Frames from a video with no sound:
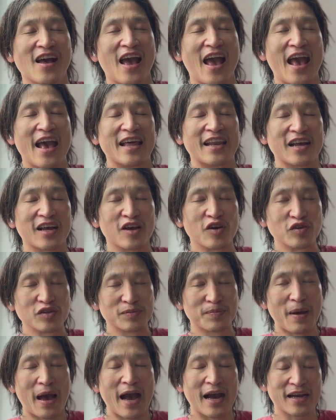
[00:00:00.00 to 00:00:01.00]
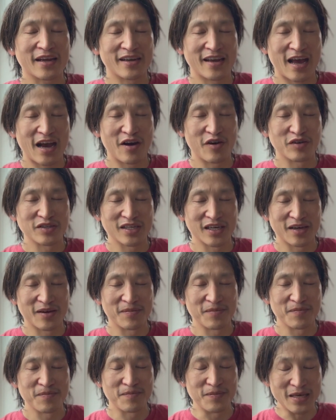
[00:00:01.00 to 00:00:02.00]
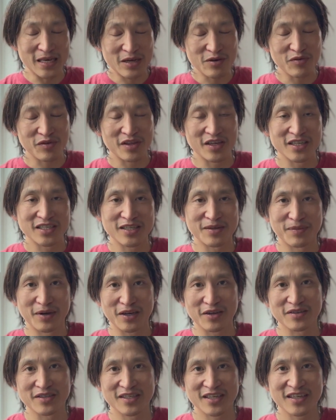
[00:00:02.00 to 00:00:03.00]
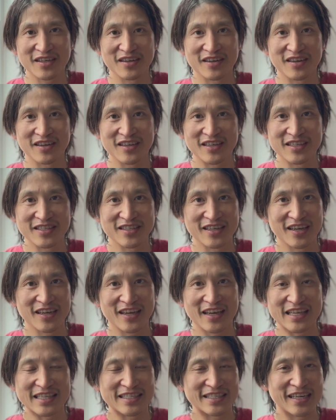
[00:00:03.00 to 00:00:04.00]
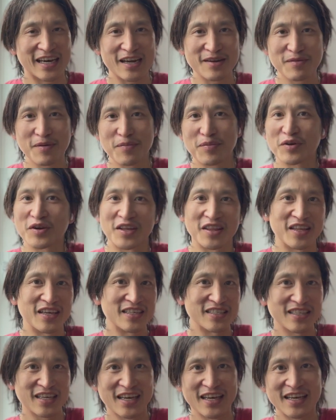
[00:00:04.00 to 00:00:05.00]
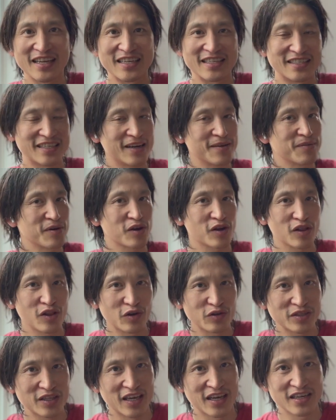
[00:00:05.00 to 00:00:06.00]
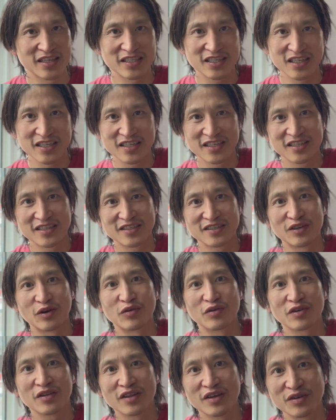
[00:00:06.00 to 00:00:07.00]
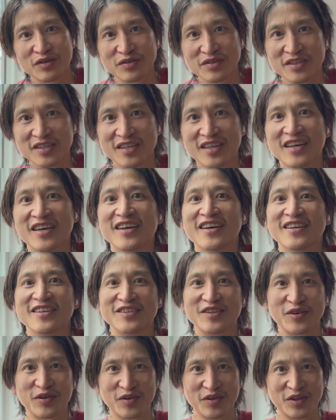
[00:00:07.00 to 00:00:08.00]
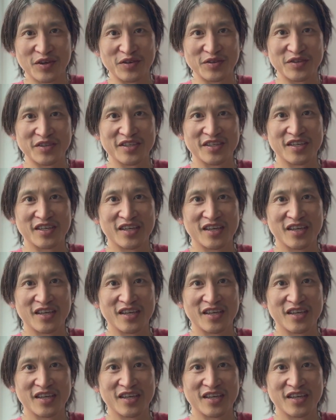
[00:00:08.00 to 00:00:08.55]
And it goes back now, as I am being with this, to Michael Singer. He's like, it's not about putting things in, it's not about closing the hand, it's just don't close. Don't close.